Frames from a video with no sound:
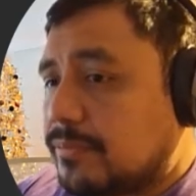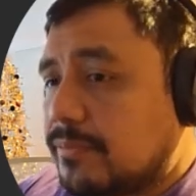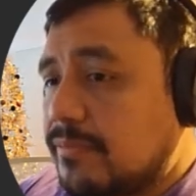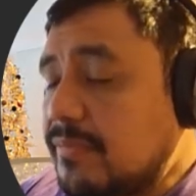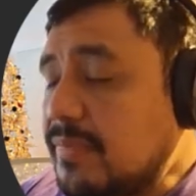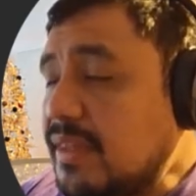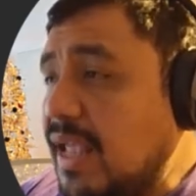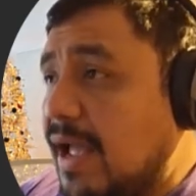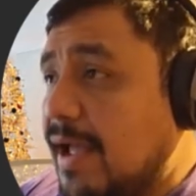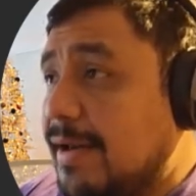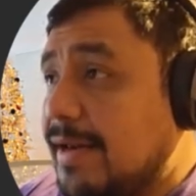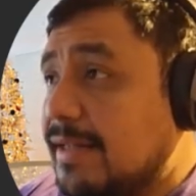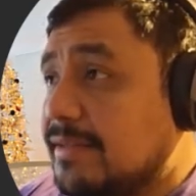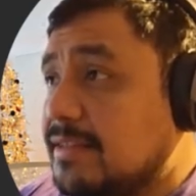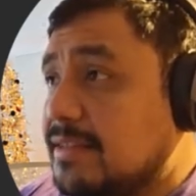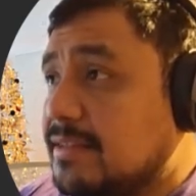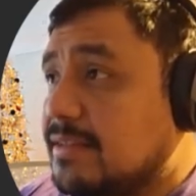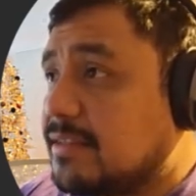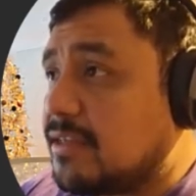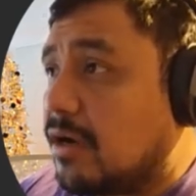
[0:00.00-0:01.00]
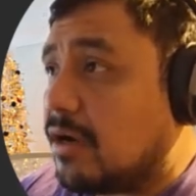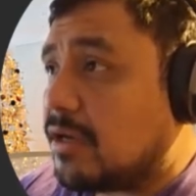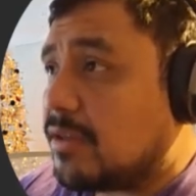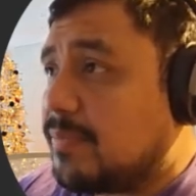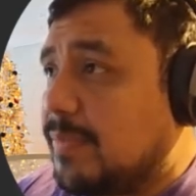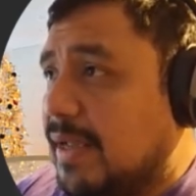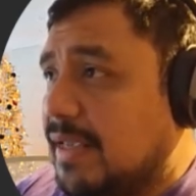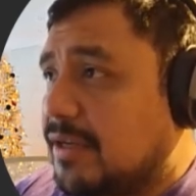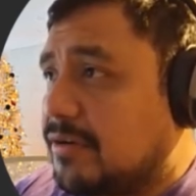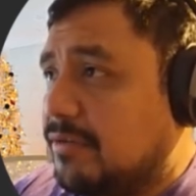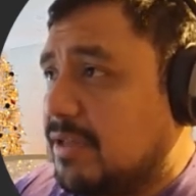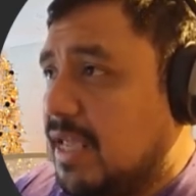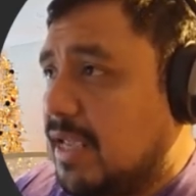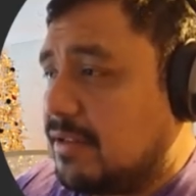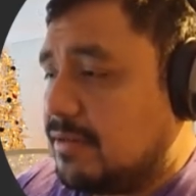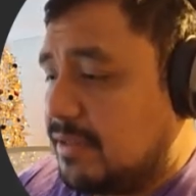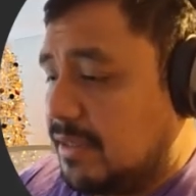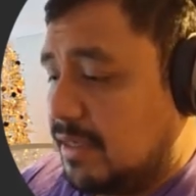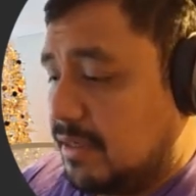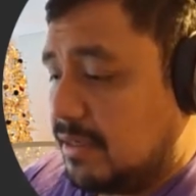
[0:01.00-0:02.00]
And let's start by
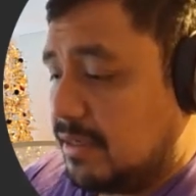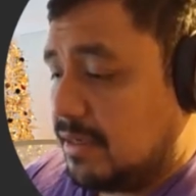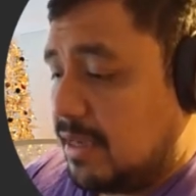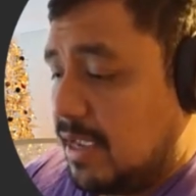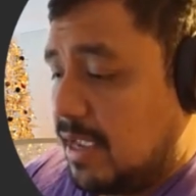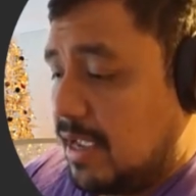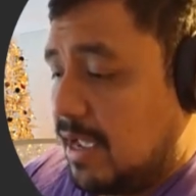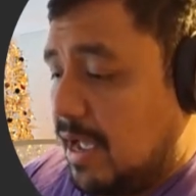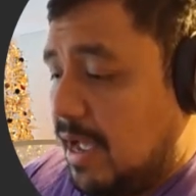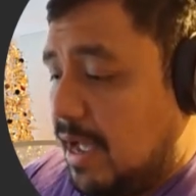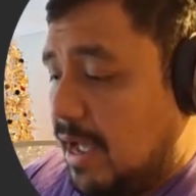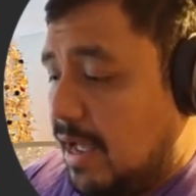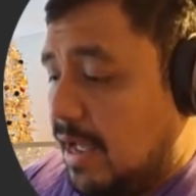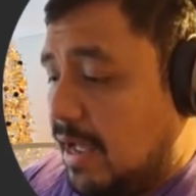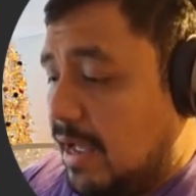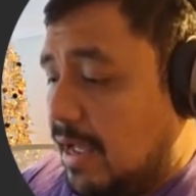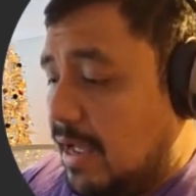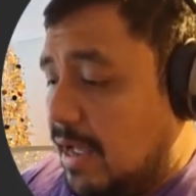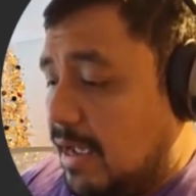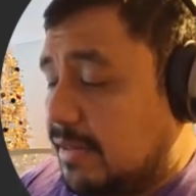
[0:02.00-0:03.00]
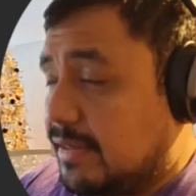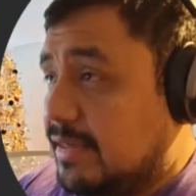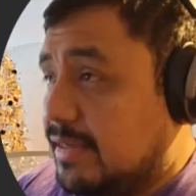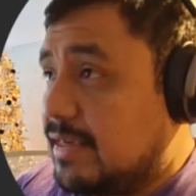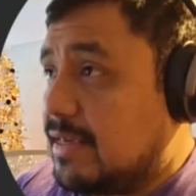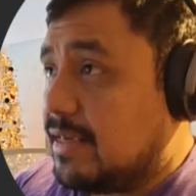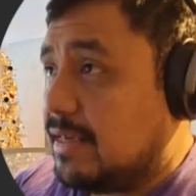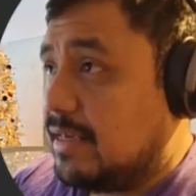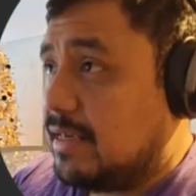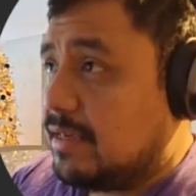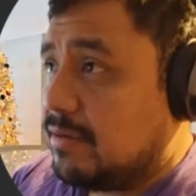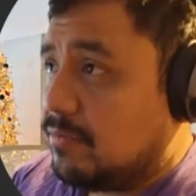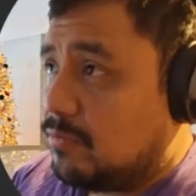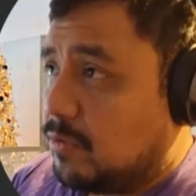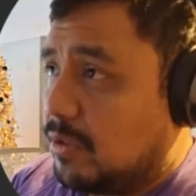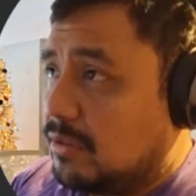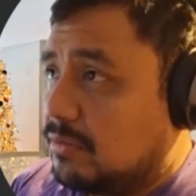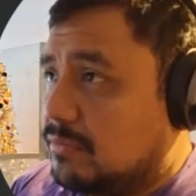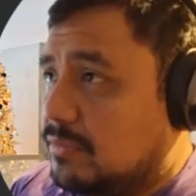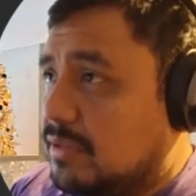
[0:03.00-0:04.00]
creating a key. Well,
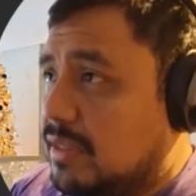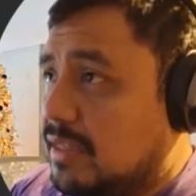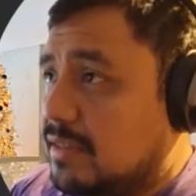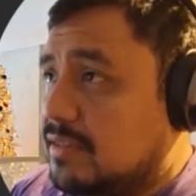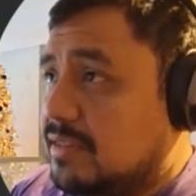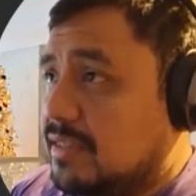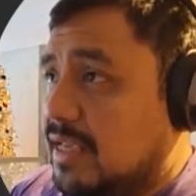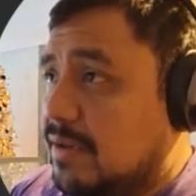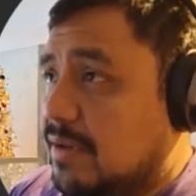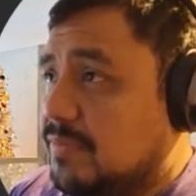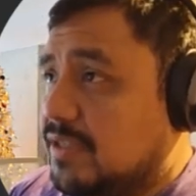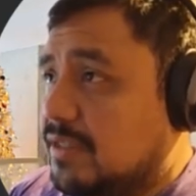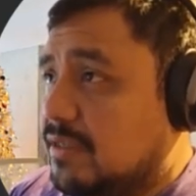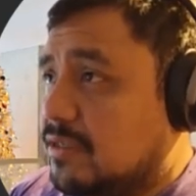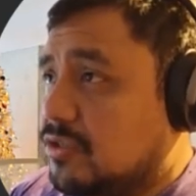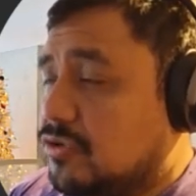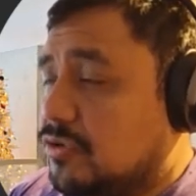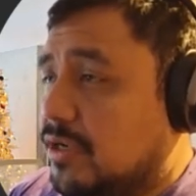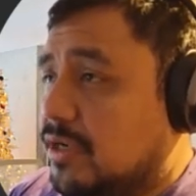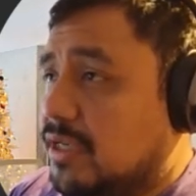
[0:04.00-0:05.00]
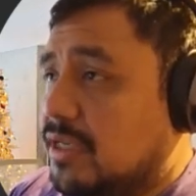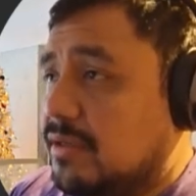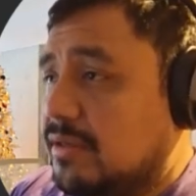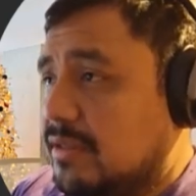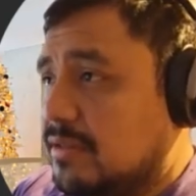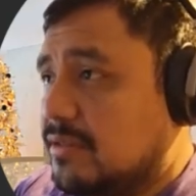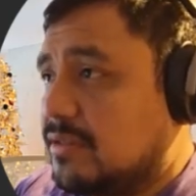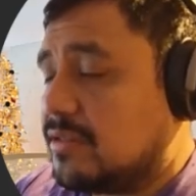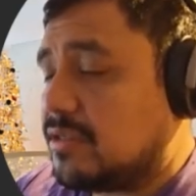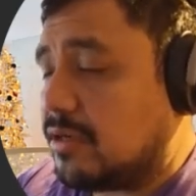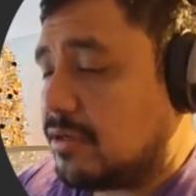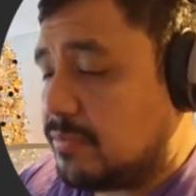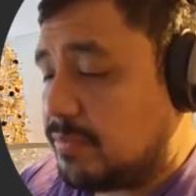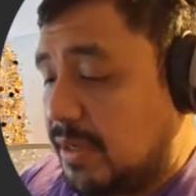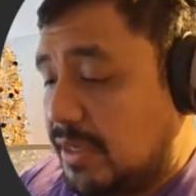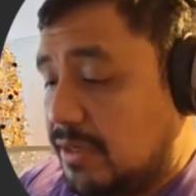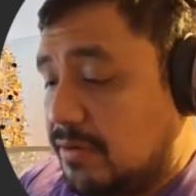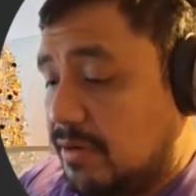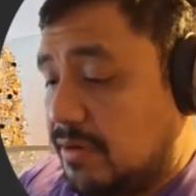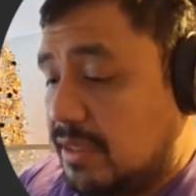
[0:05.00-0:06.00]
that's the empty dictionary. Let's start by
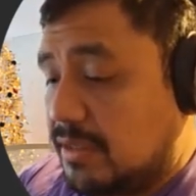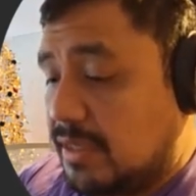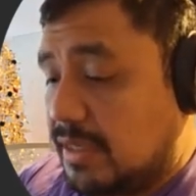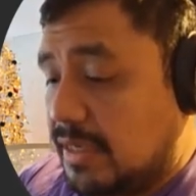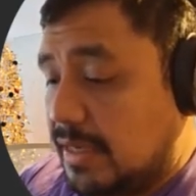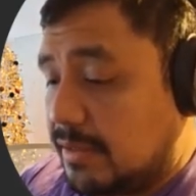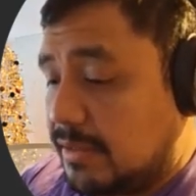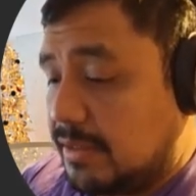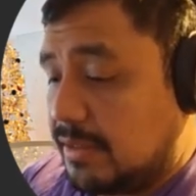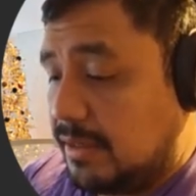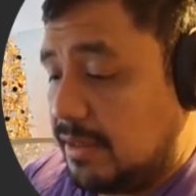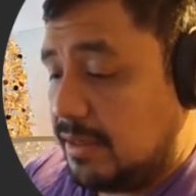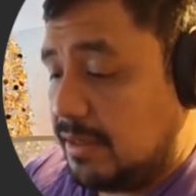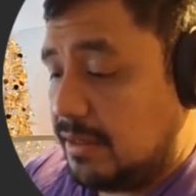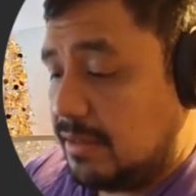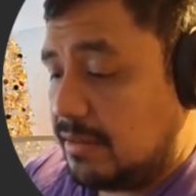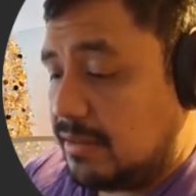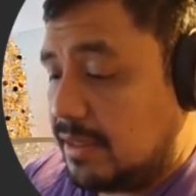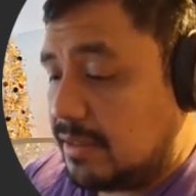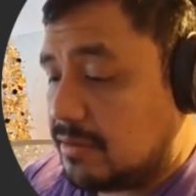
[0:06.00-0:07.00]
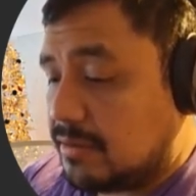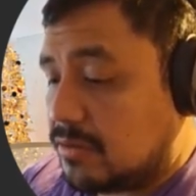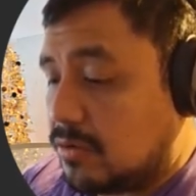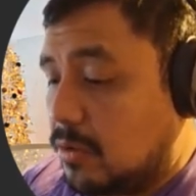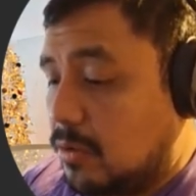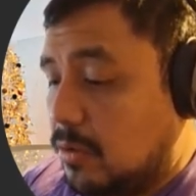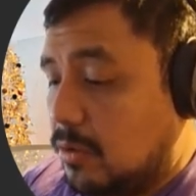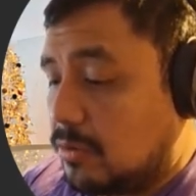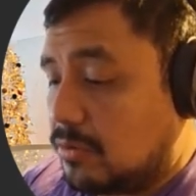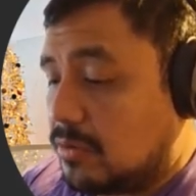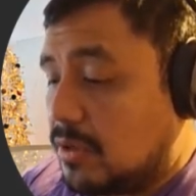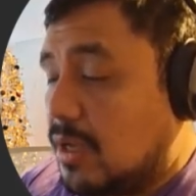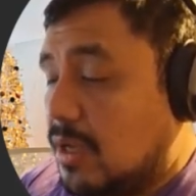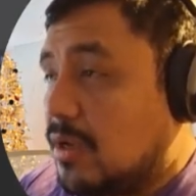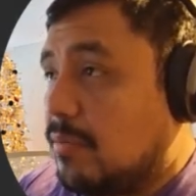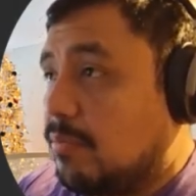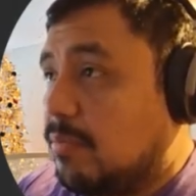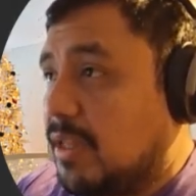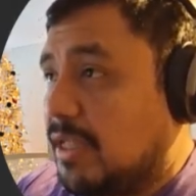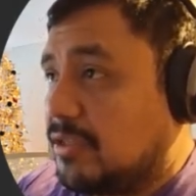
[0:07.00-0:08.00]
creating a key that's called
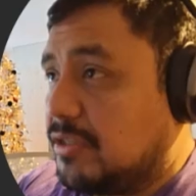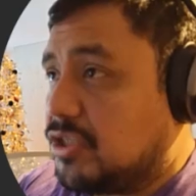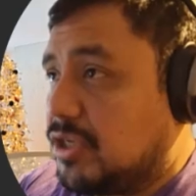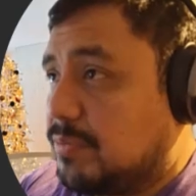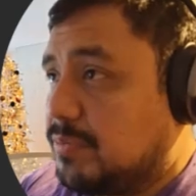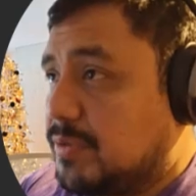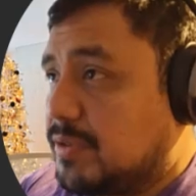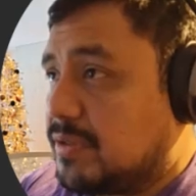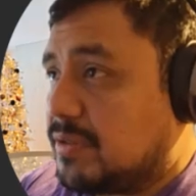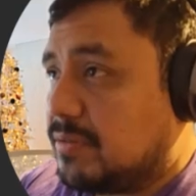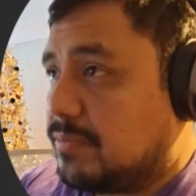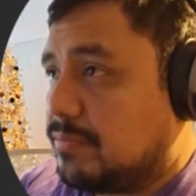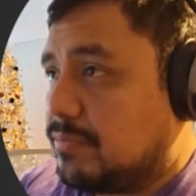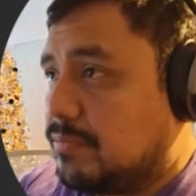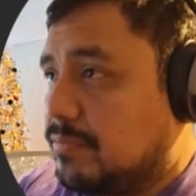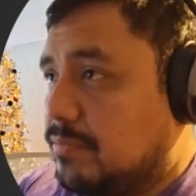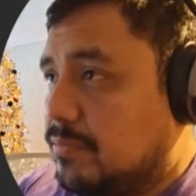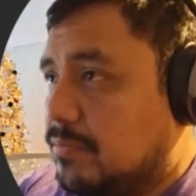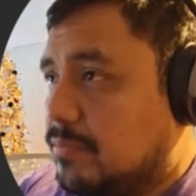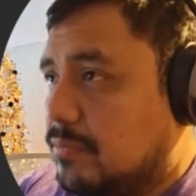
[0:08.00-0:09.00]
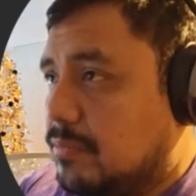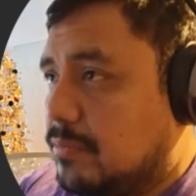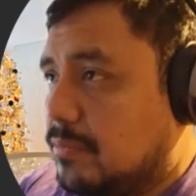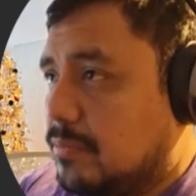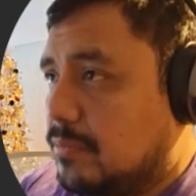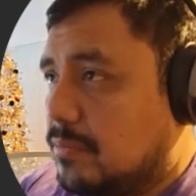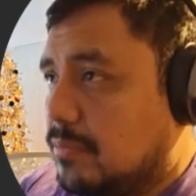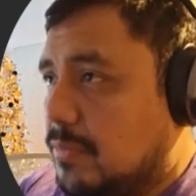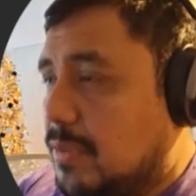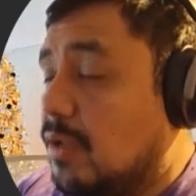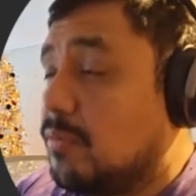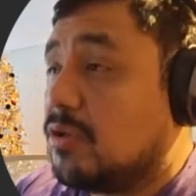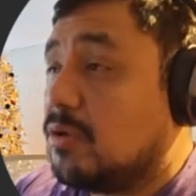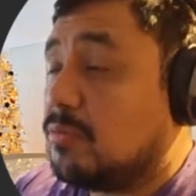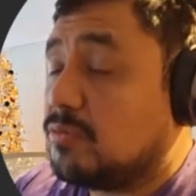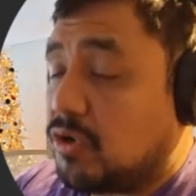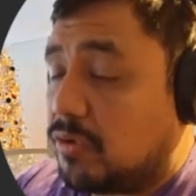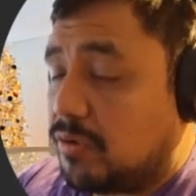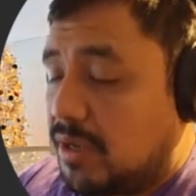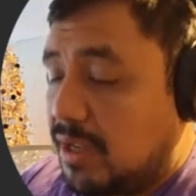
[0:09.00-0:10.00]
blendshaapes. I'm
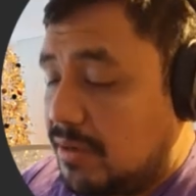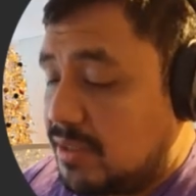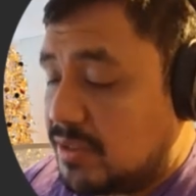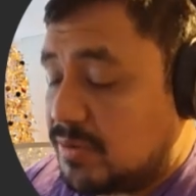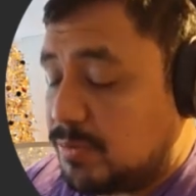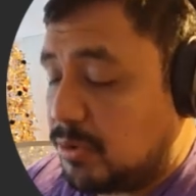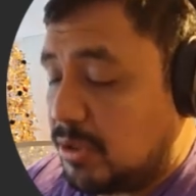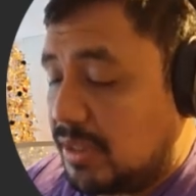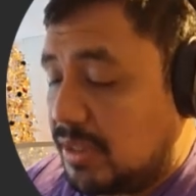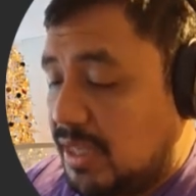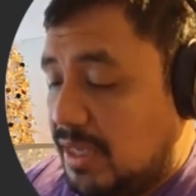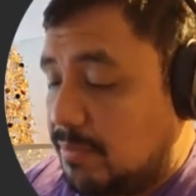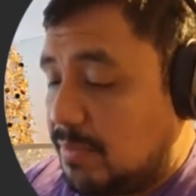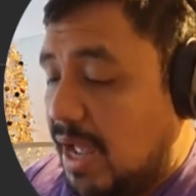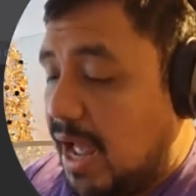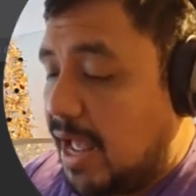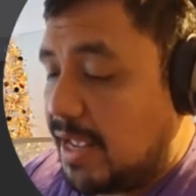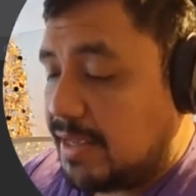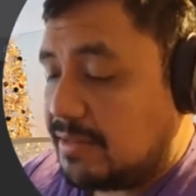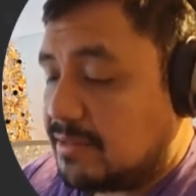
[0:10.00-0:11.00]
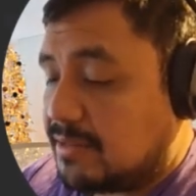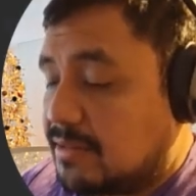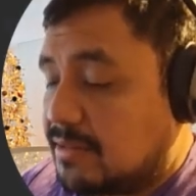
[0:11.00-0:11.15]
sorry, let's put a name, eyes.